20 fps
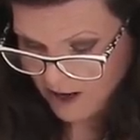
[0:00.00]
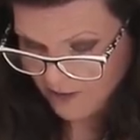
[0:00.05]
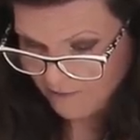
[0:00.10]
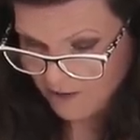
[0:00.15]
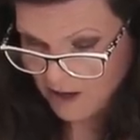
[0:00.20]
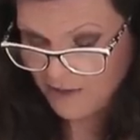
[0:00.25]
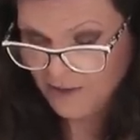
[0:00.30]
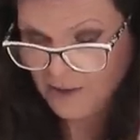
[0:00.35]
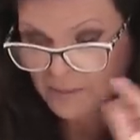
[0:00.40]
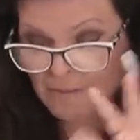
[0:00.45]

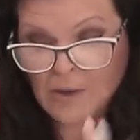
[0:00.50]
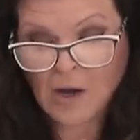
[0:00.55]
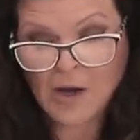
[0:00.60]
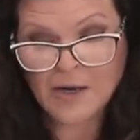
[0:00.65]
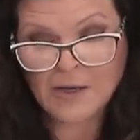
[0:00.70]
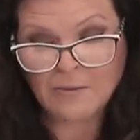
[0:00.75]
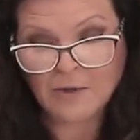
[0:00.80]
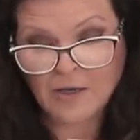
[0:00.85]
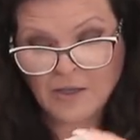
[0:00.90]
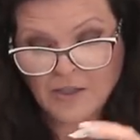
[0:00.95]
I've got the
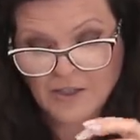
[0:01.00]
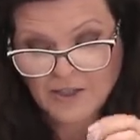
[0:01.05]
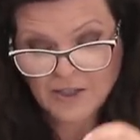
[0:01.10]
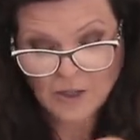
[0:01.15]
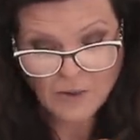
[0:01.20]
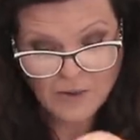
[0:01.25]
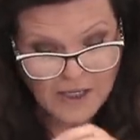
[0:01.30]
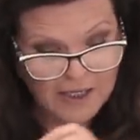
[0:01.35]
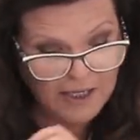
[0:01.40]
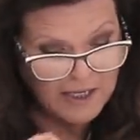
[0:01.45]
monomer
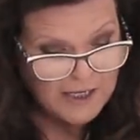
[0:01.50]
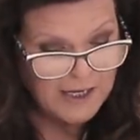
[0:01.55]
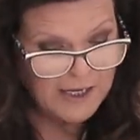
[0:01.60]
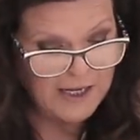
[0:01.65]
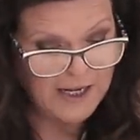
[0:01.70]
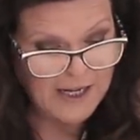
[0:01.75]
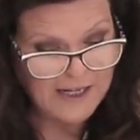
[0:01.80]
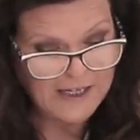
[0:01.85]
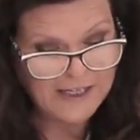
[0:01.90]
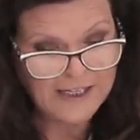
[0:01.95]
soaking in
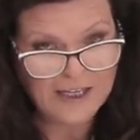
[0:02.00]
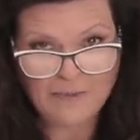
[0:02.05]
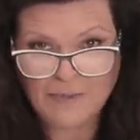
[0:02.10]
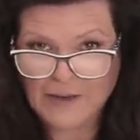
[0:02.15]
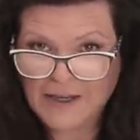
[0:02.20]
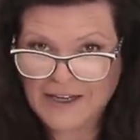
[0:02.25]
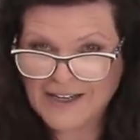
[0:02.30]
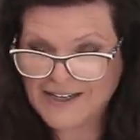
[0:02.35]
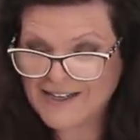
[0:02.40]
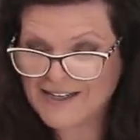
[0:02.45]
it,
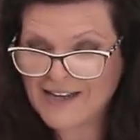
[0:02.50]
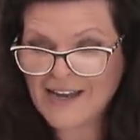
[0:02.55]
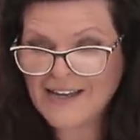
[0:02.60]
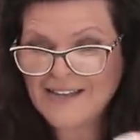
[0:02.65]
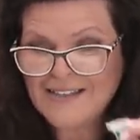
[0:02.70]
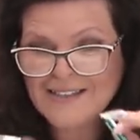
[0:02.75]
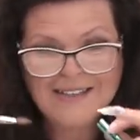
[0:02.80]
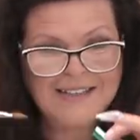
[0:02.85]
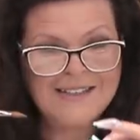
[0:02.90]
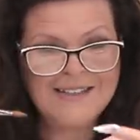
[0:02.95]
keeping it
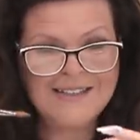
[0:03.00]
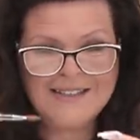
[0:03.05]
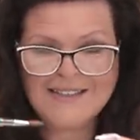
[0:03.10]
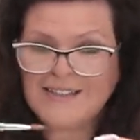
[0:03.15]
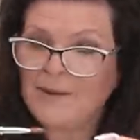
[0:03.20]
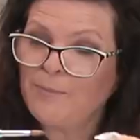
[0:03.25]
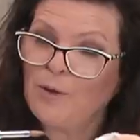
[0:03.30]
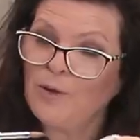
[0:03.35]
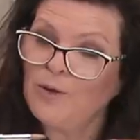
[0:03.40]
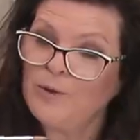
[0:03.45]
nice and
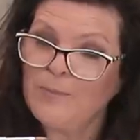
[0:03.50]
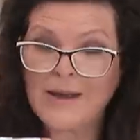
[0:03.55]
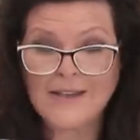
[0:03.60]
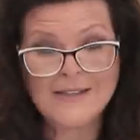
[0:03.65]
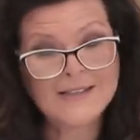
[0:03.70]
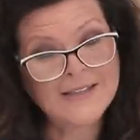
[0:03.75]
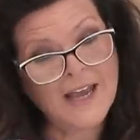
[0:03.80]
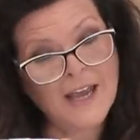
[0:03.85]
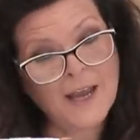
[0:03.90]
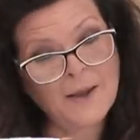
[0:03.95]
supple, you
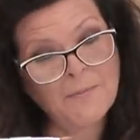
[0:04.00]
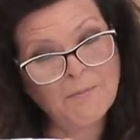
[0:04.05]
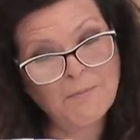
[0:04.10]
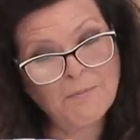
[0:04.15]
might say.